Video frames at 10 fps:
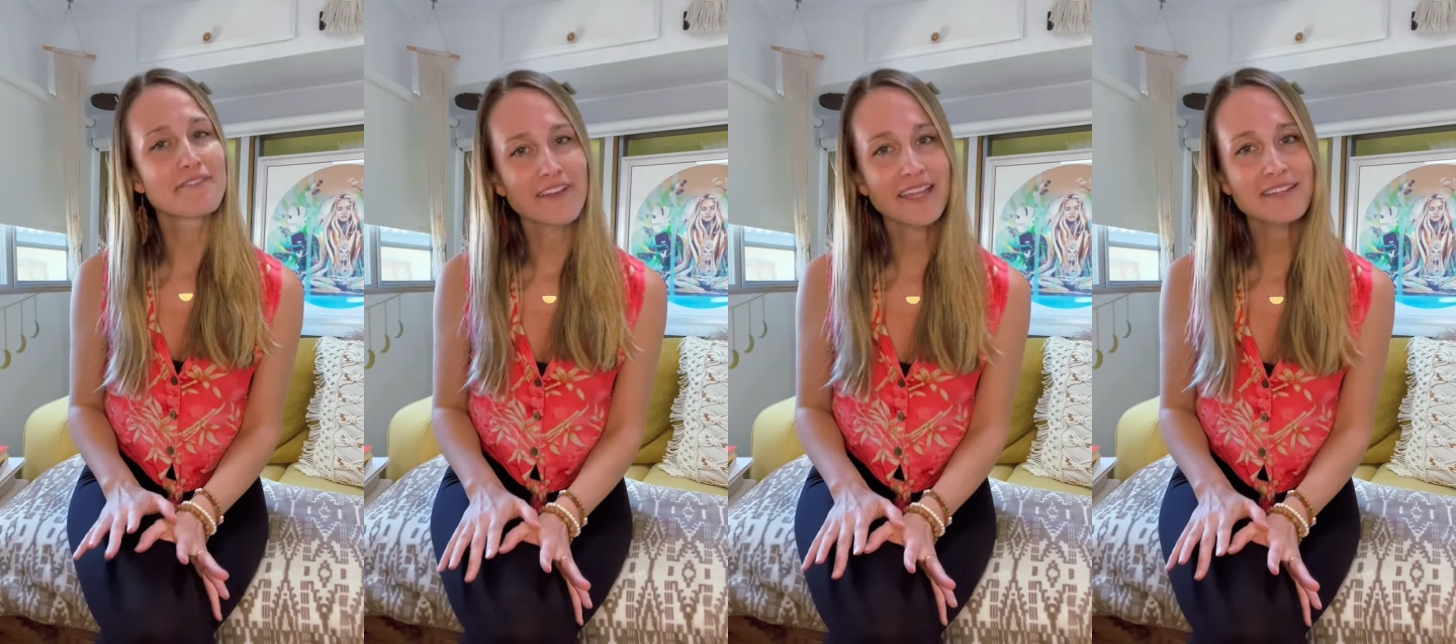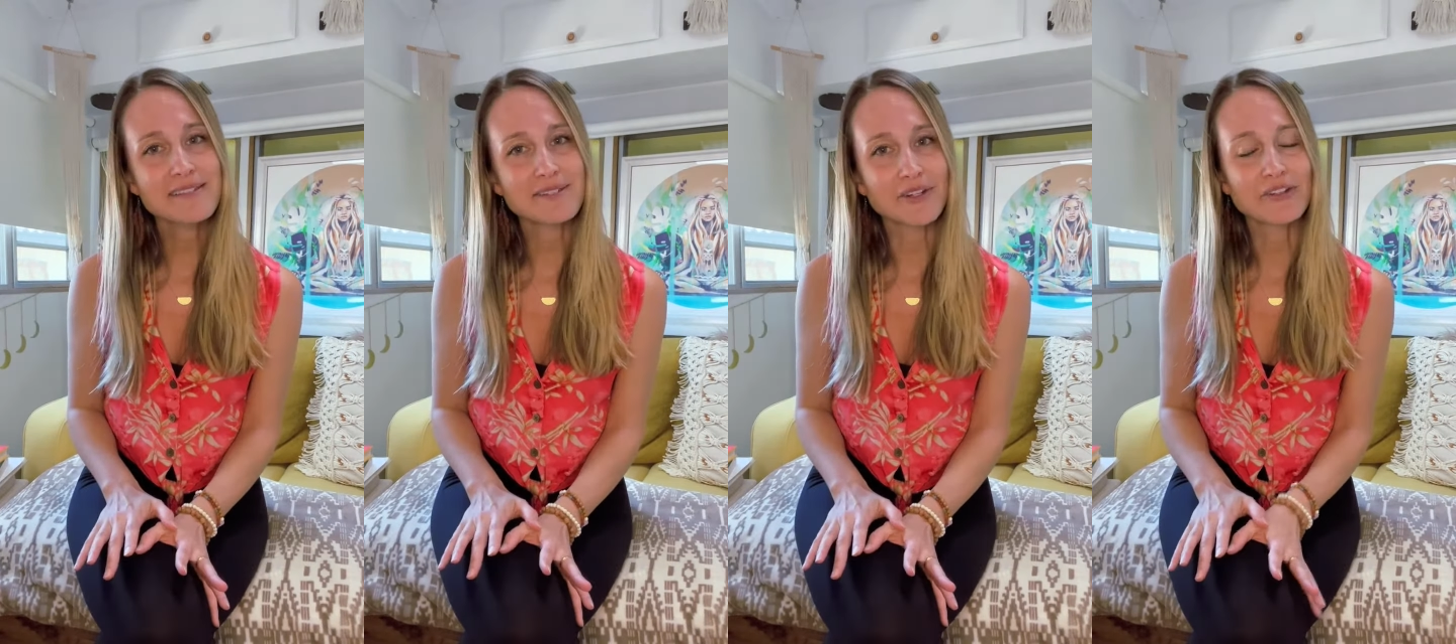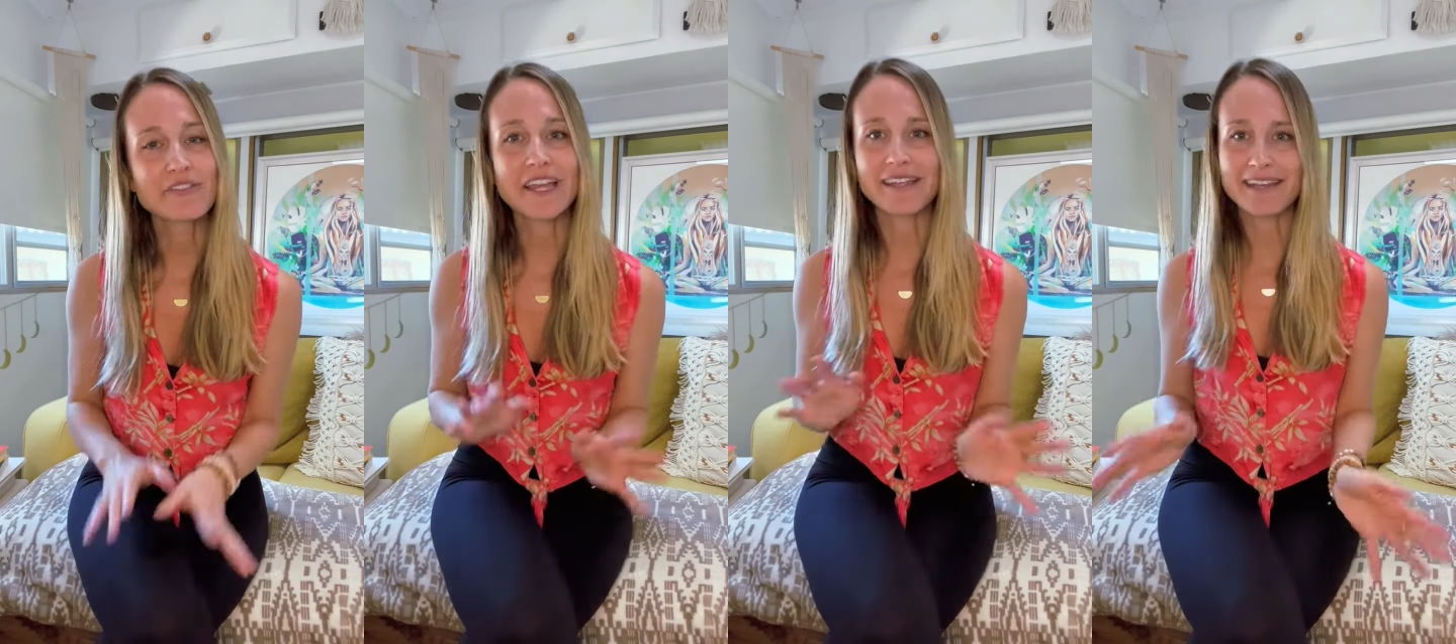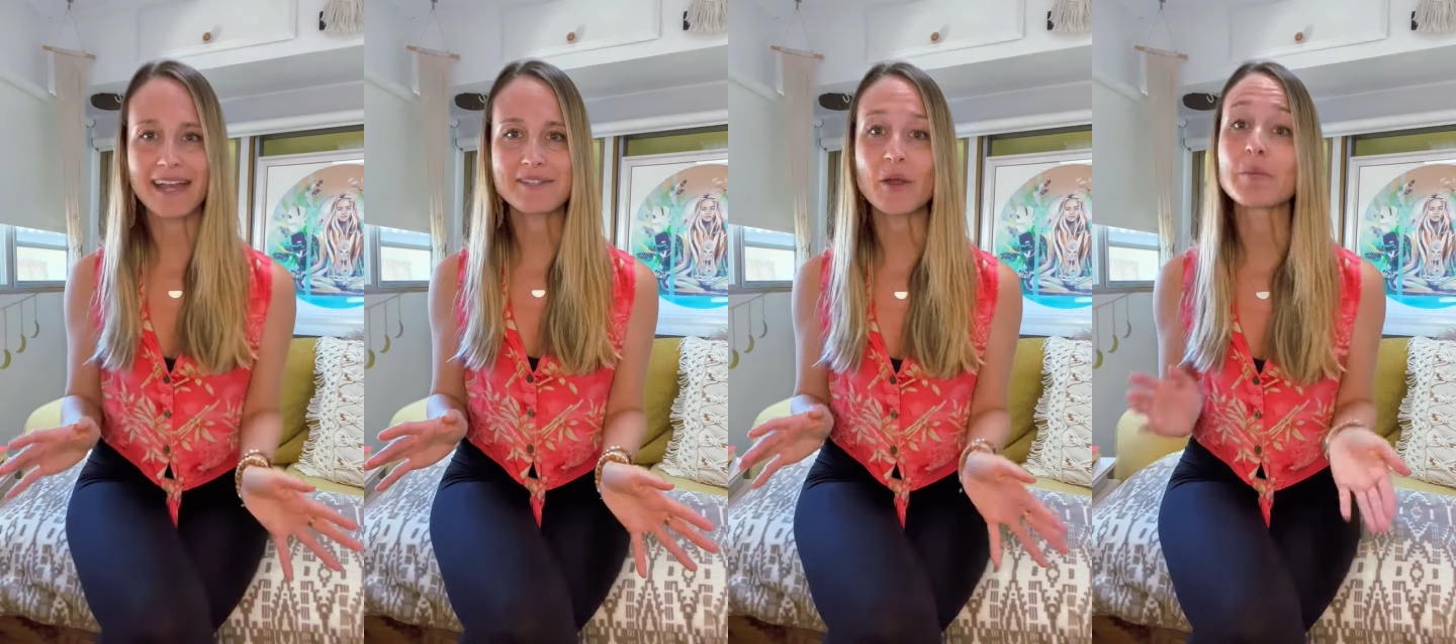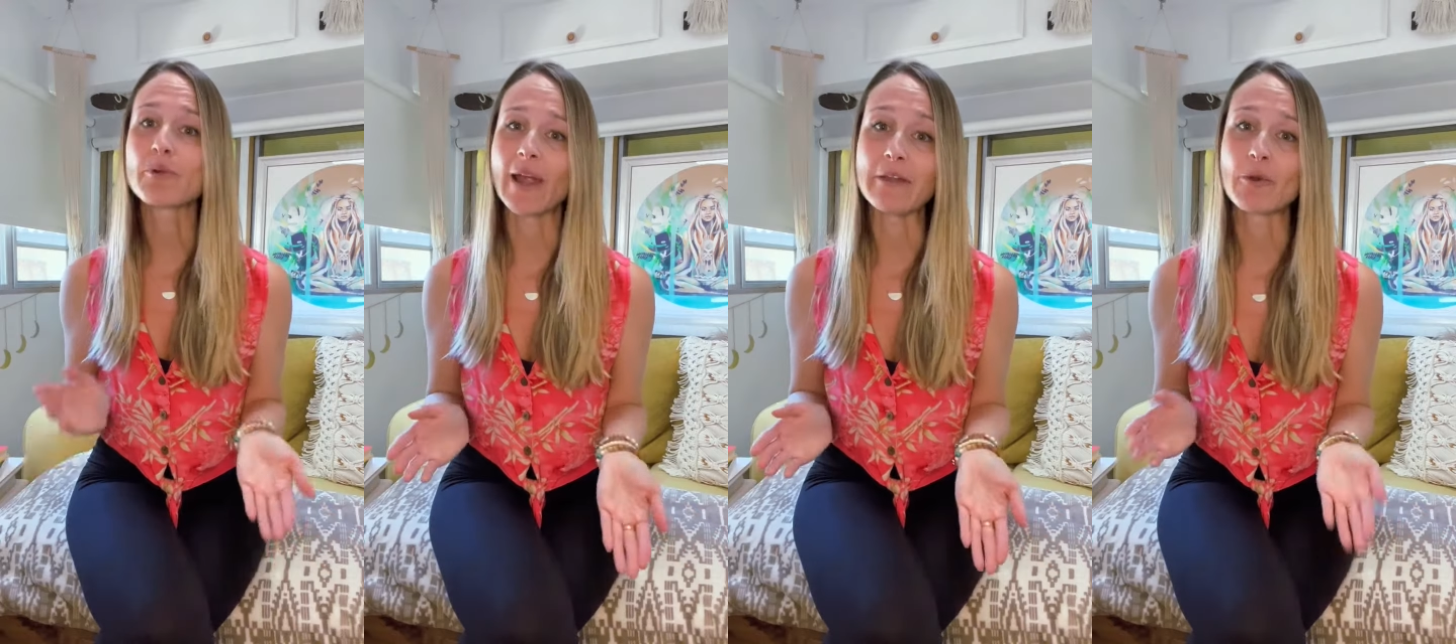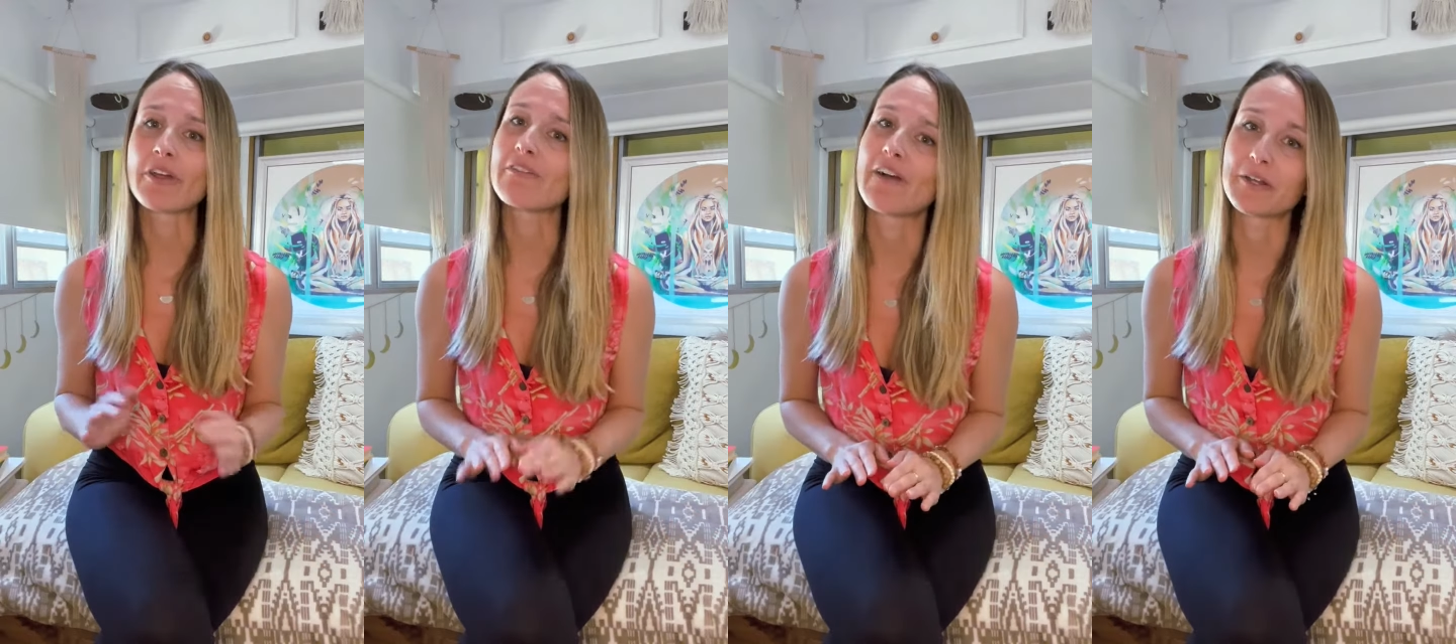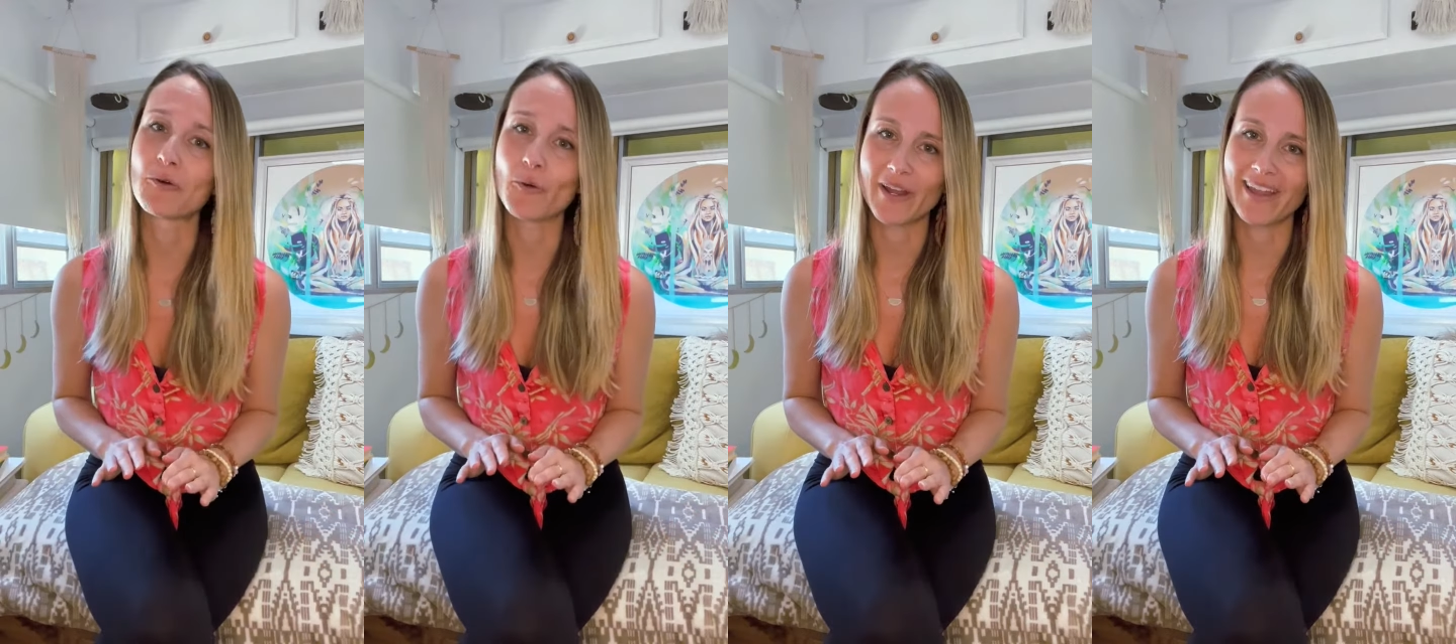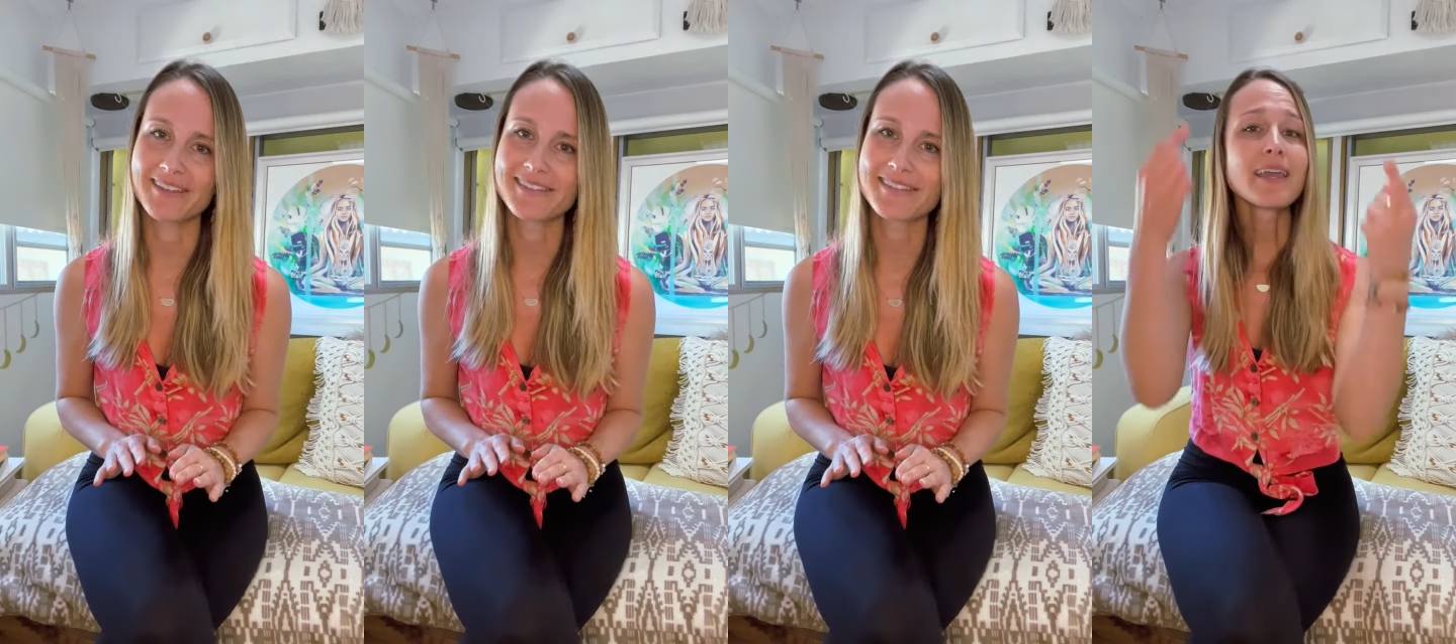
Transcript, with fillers: The vagus nerve connects our brain with our vital organs.